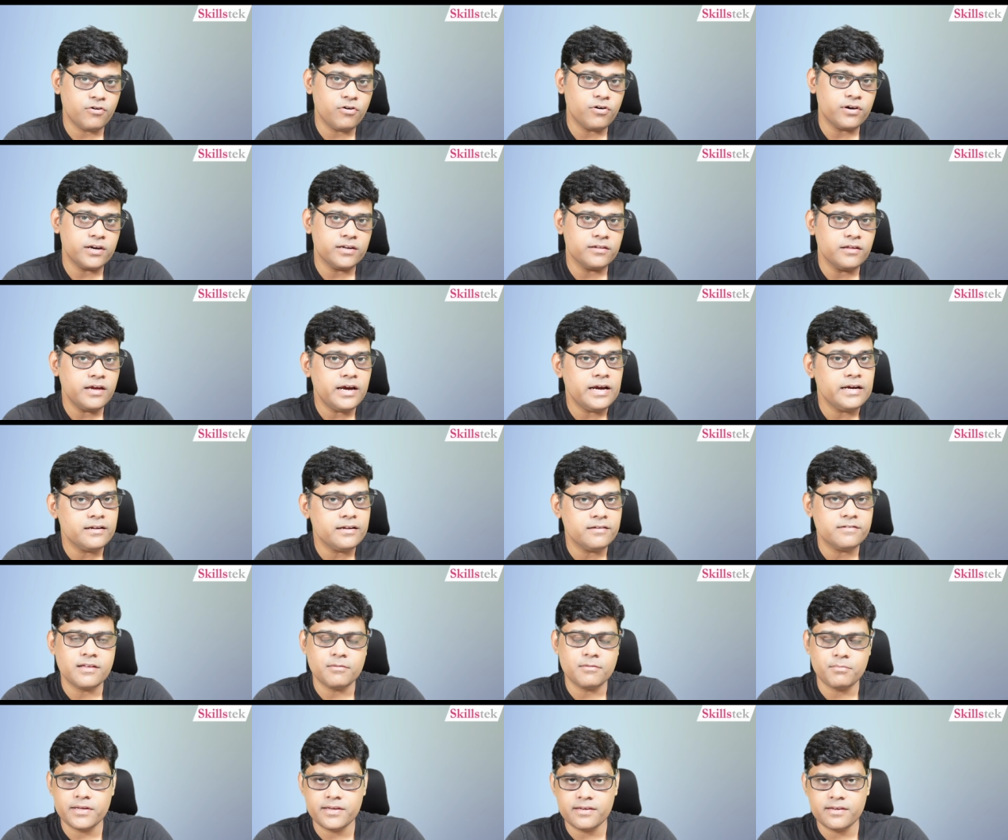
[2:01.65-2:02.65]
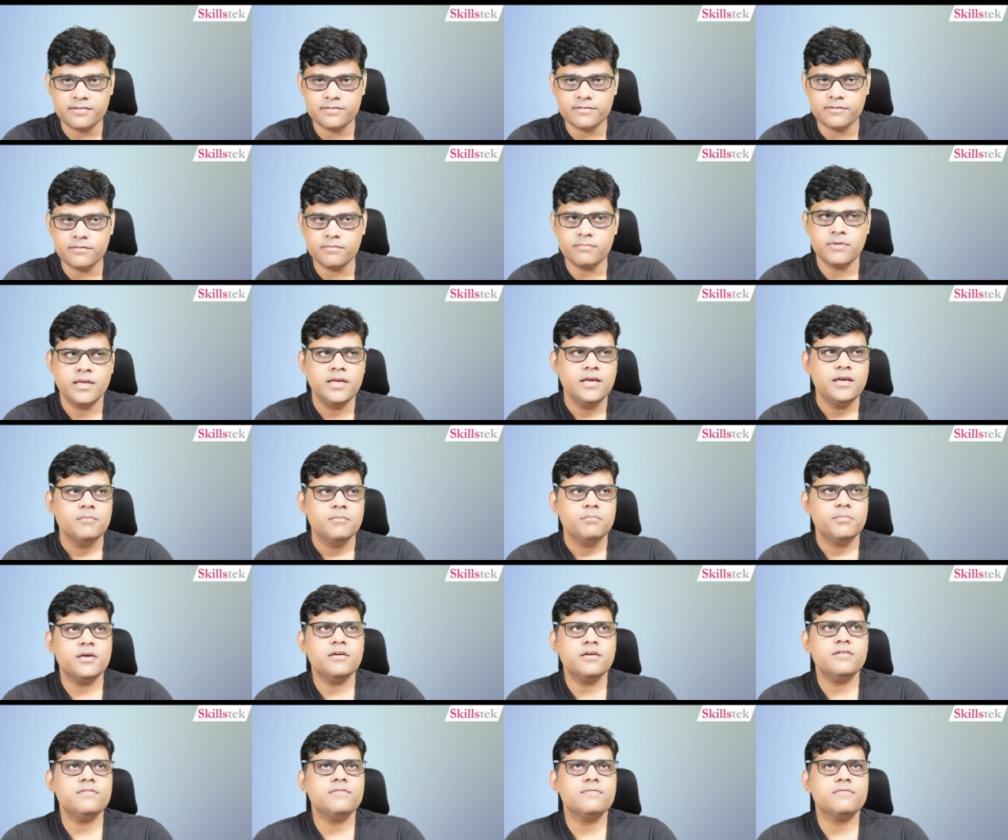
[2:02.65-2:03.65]
or in the ATS application.
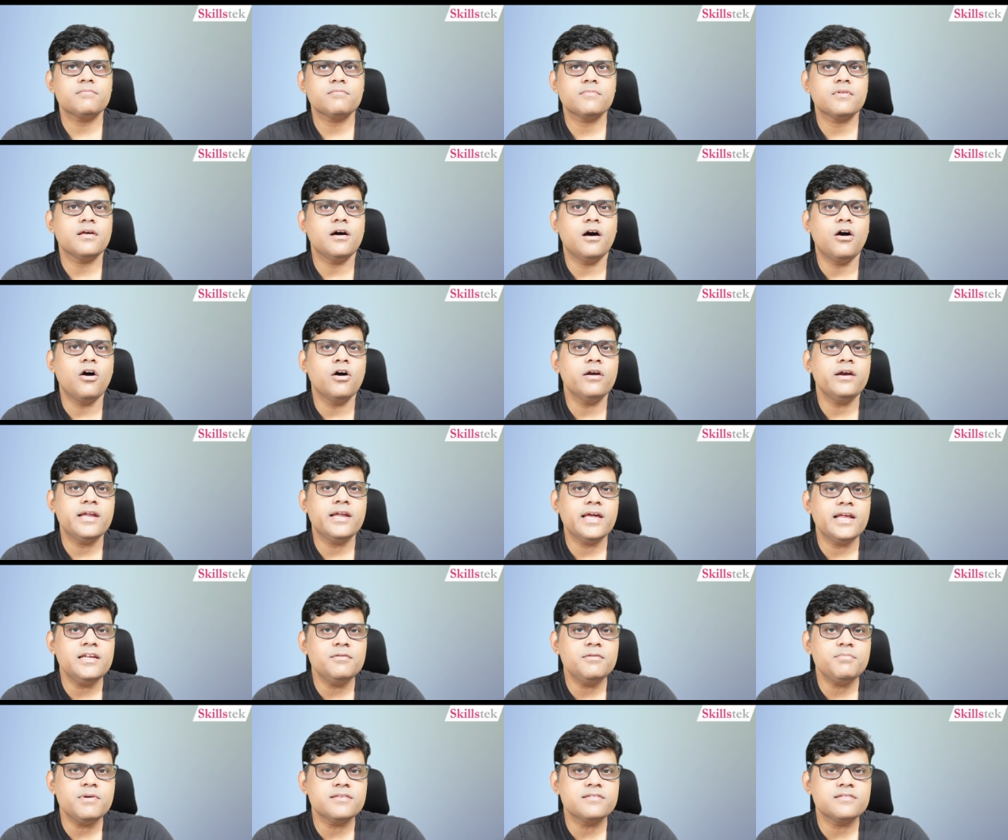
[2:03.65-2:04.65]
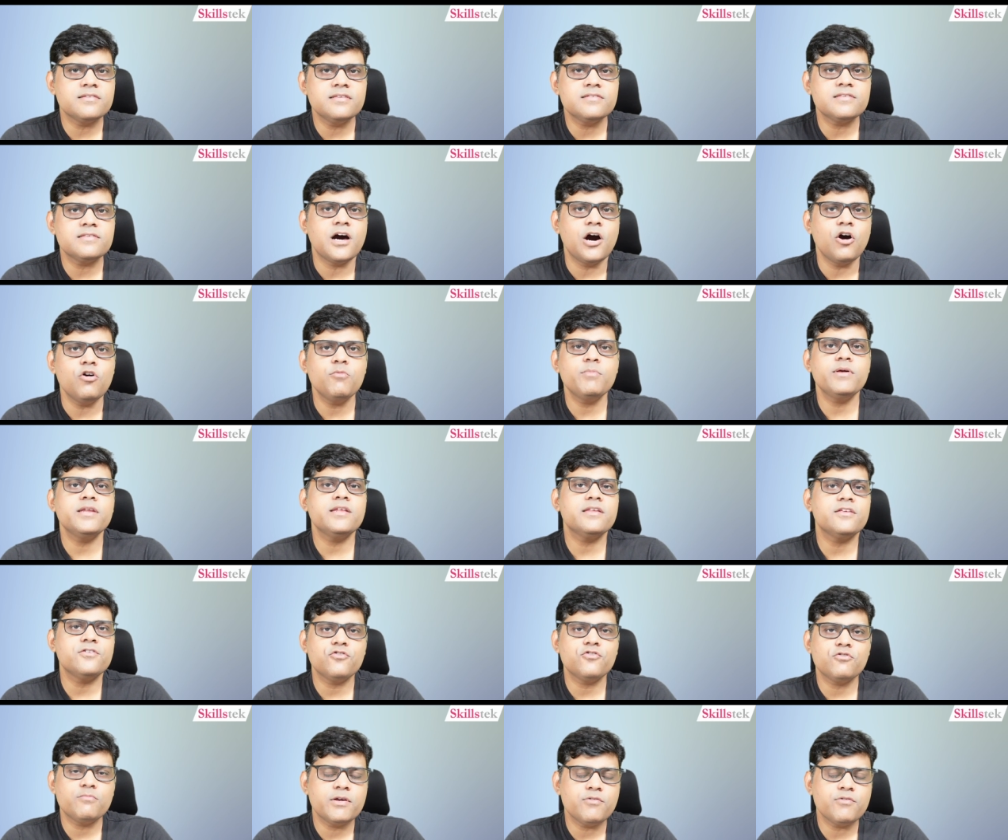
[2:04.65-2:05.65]
Because on daily basis, how many
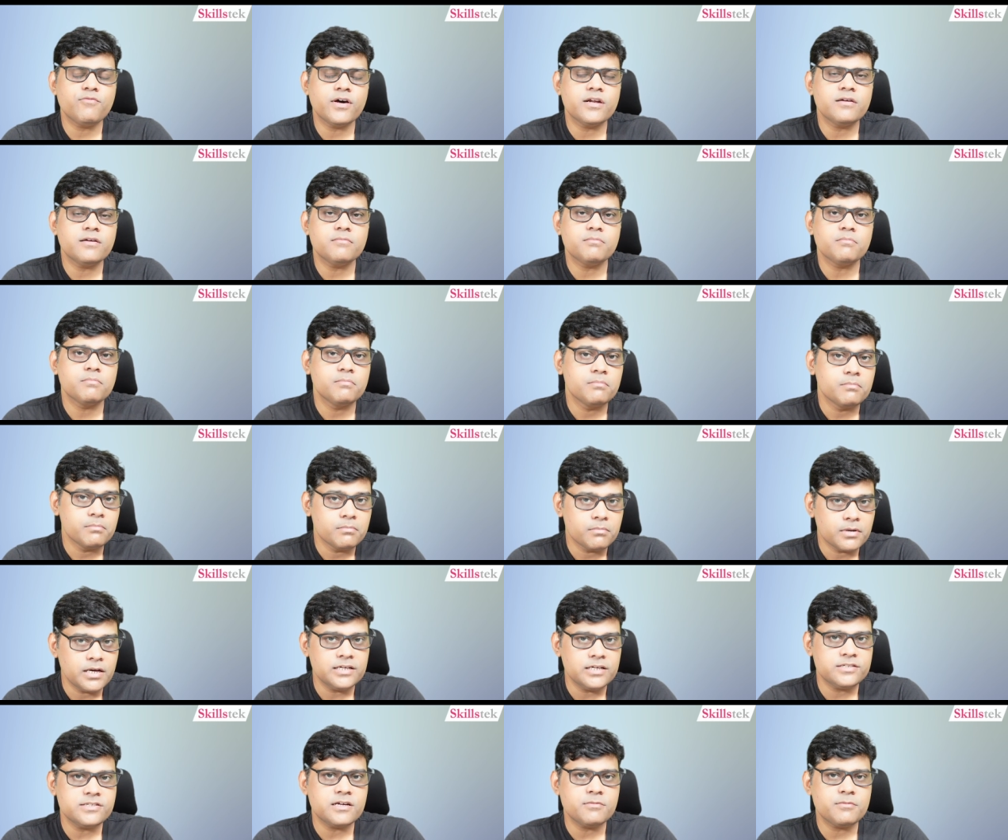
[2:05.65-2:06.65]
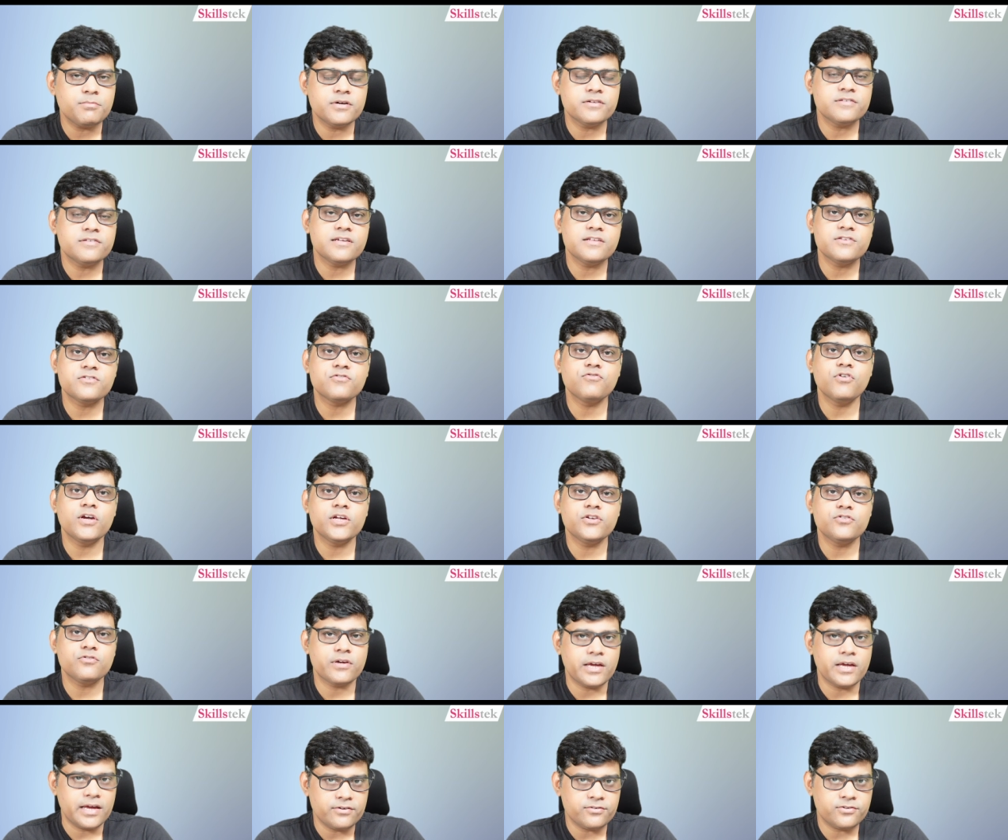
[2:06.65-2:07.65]
resume one HR person is going
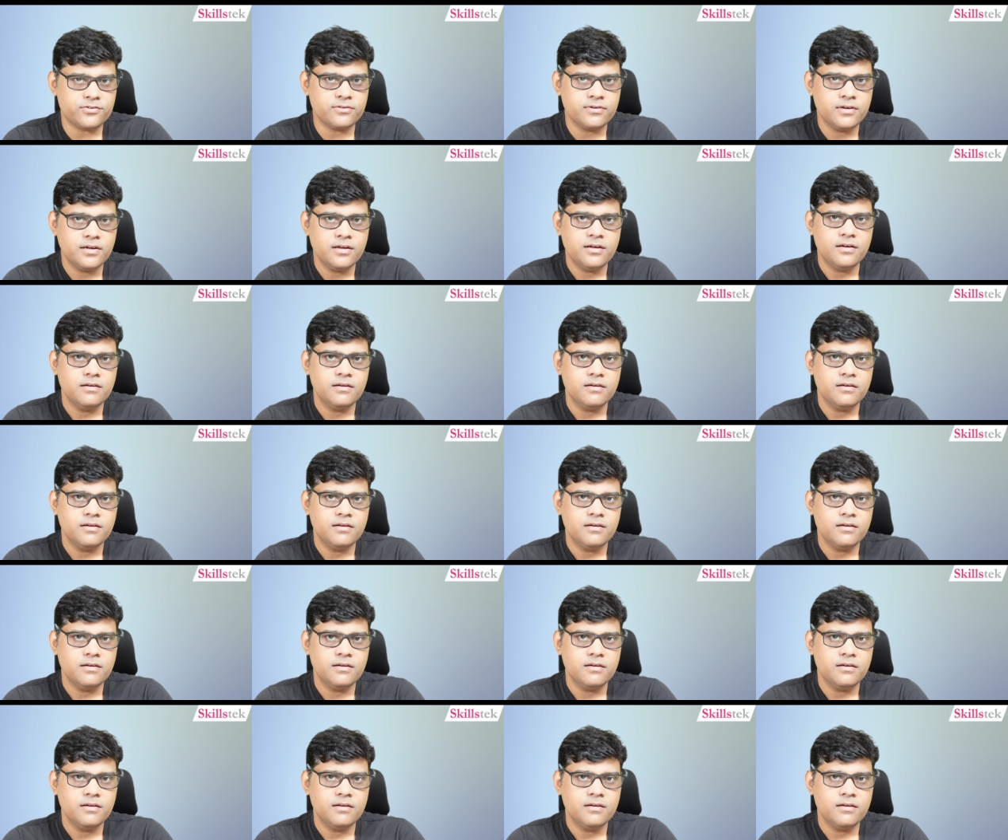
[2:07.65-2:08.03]
to get?